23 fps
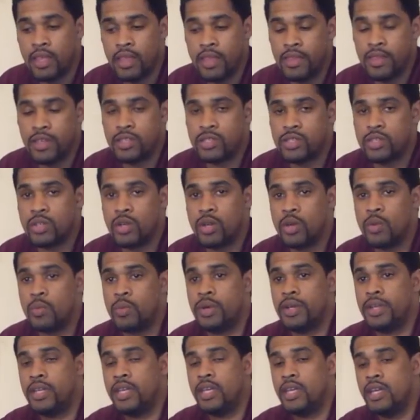This third
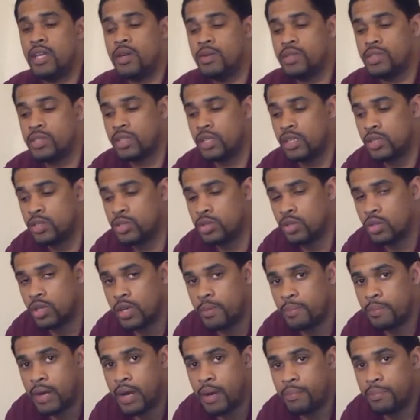one here is going to talk
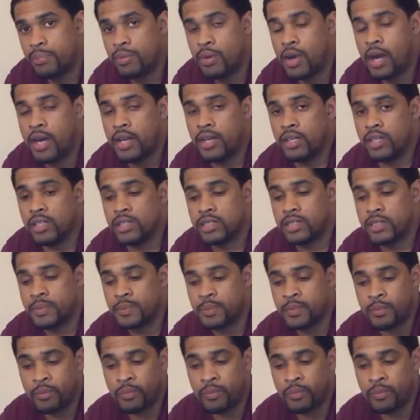about products,